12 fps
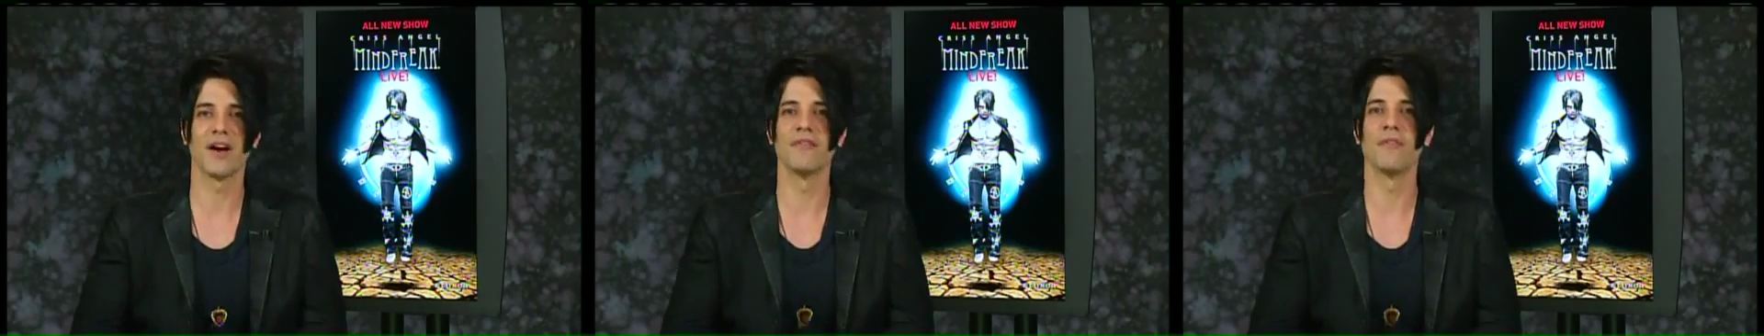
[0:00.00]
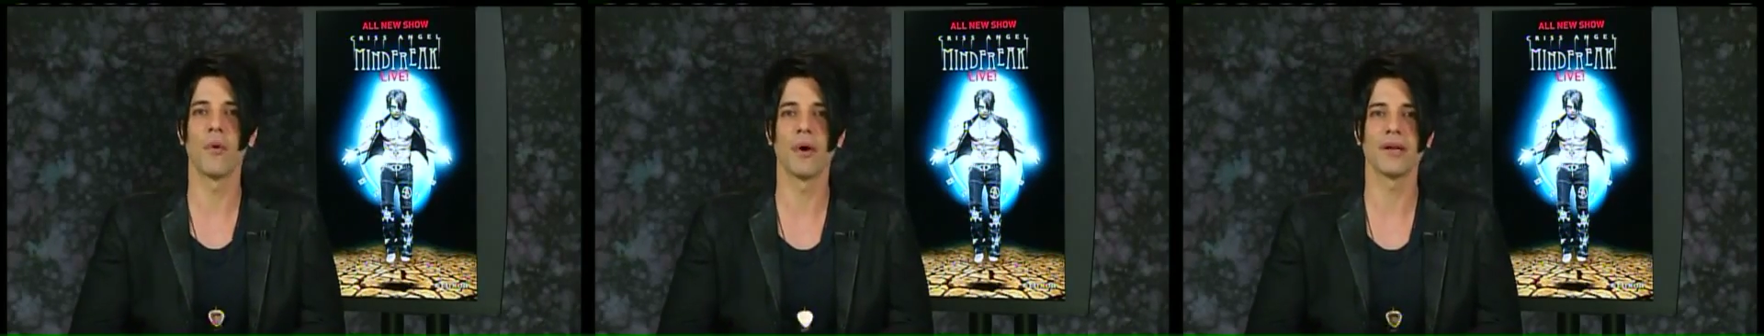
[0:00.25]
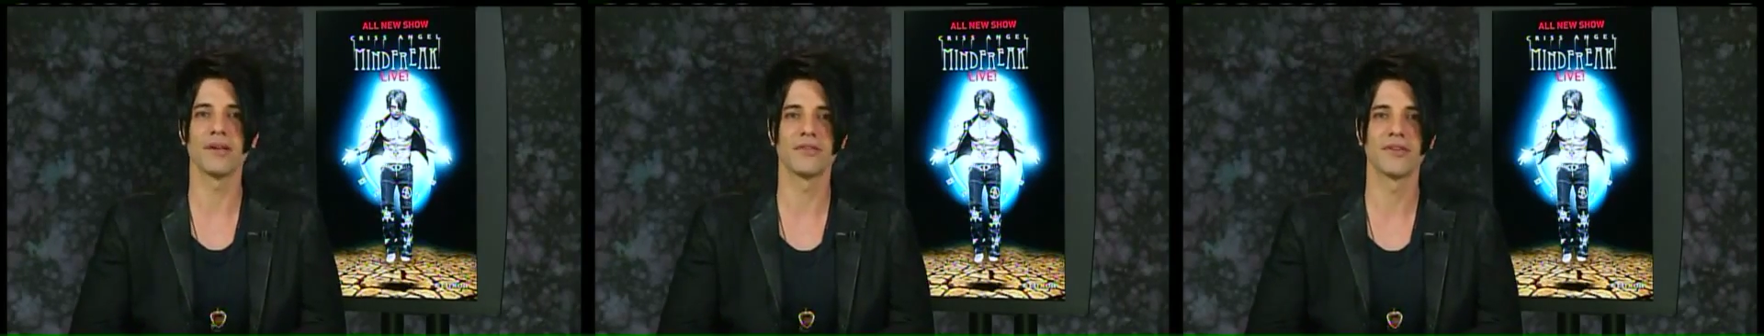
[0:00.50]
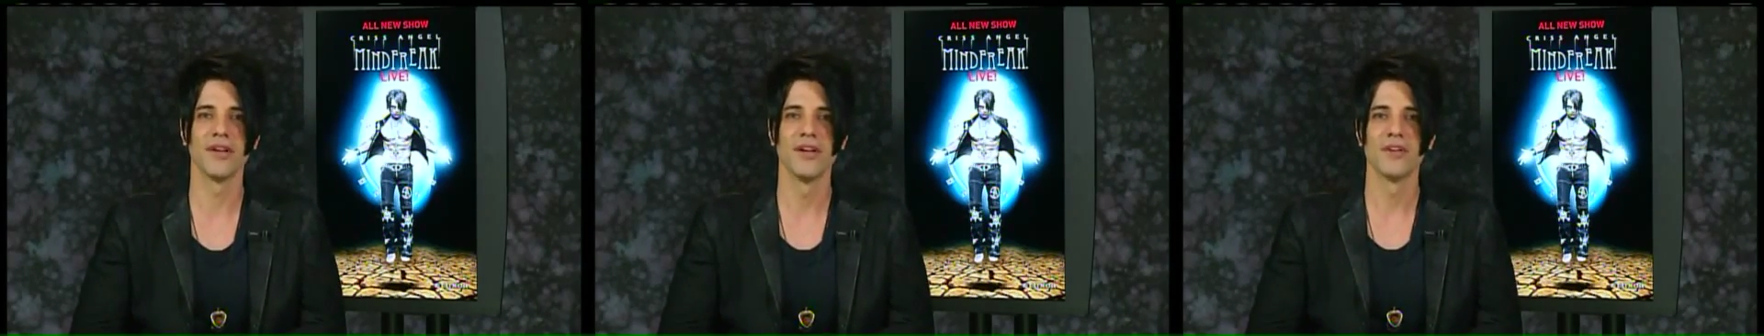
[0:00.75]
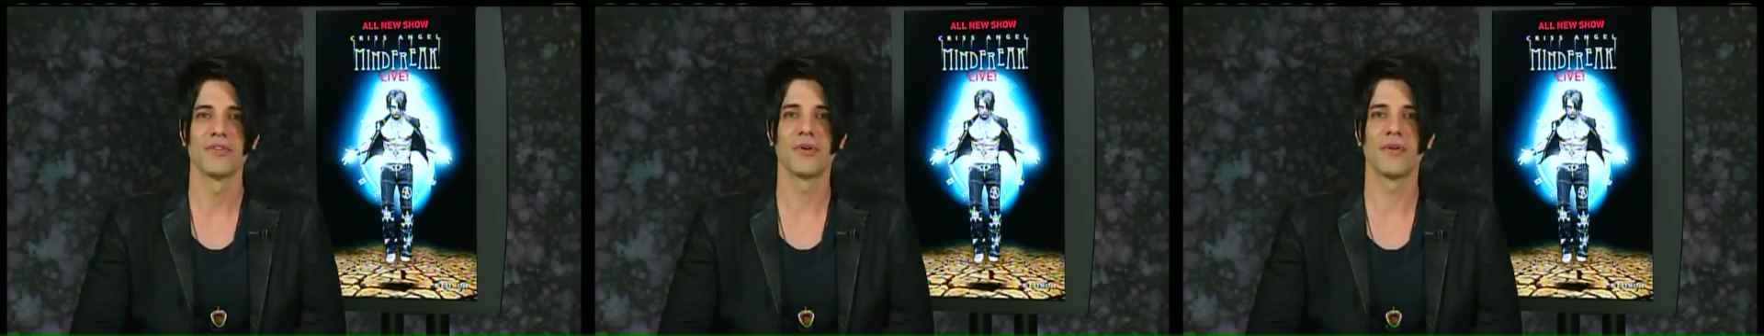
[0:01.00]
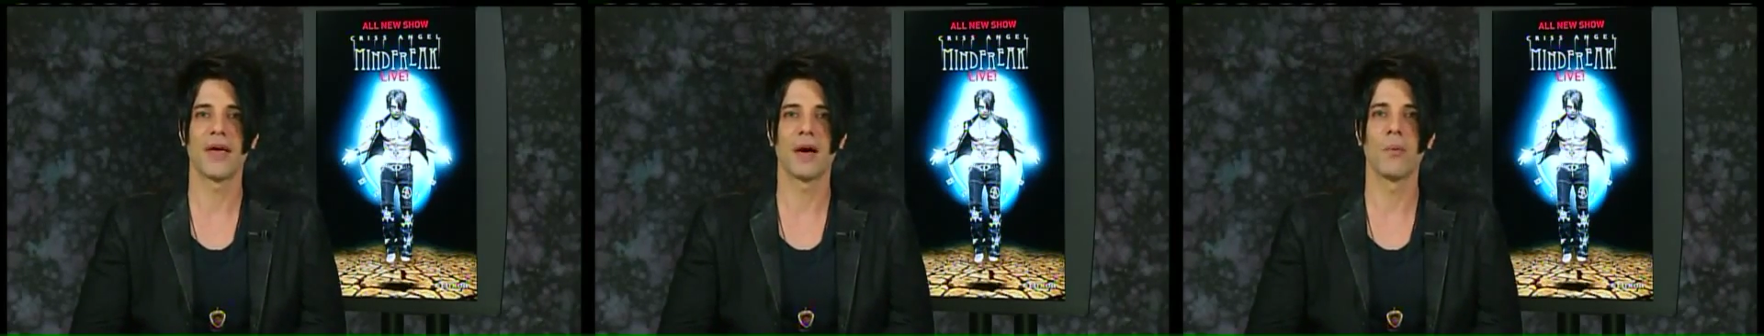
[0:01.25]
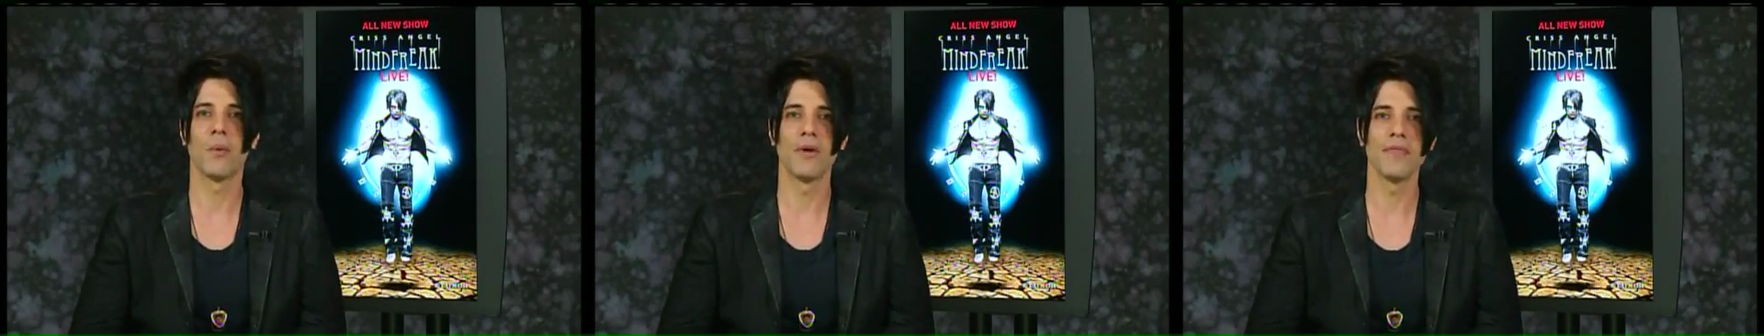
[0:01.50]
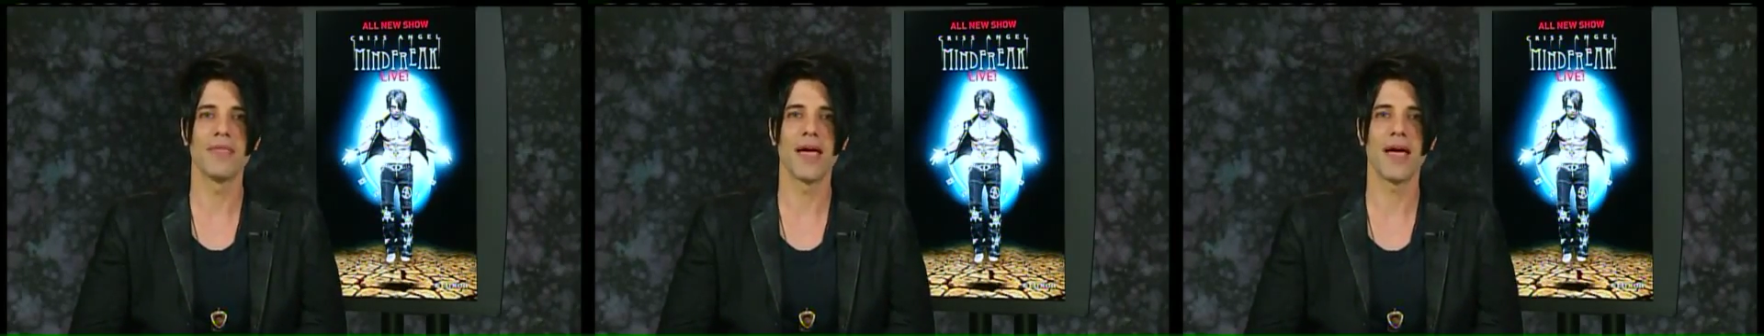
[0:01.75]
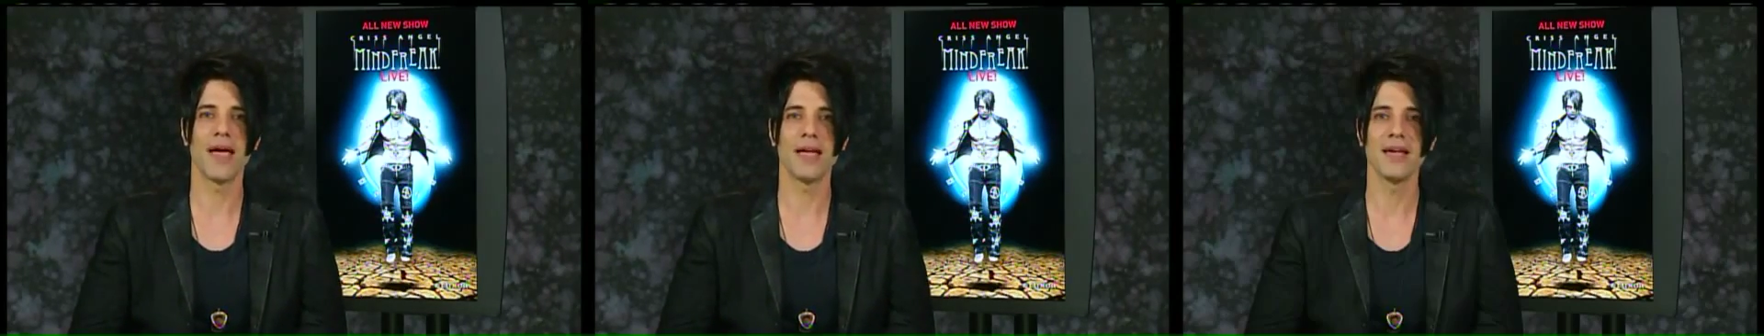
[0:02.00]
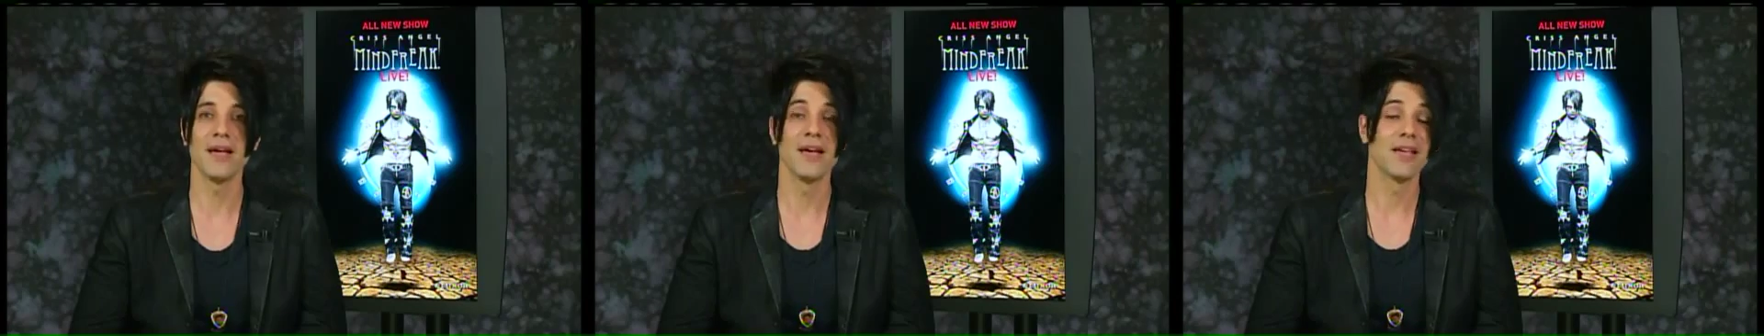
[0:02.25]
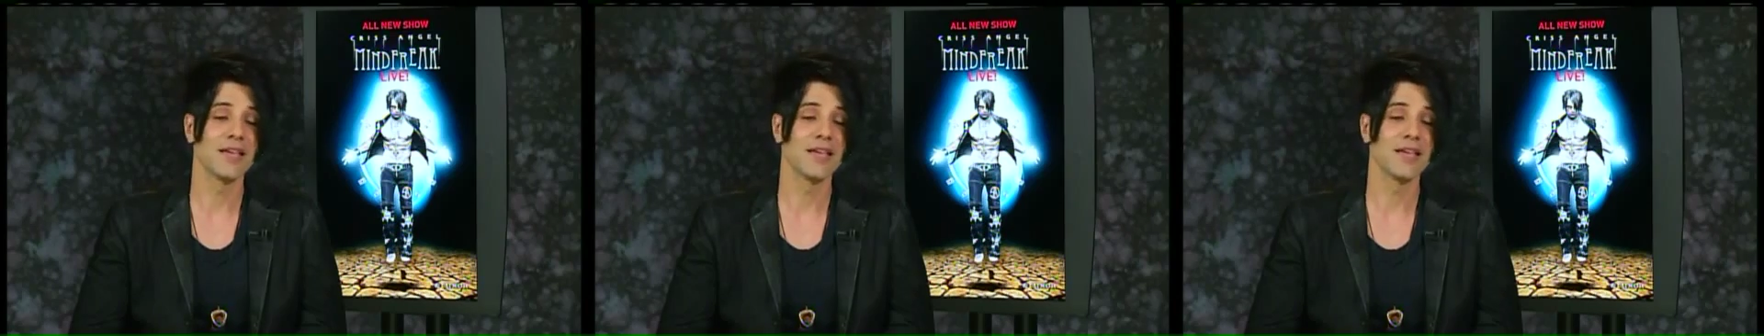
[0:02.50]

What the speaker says: a voice so that one day,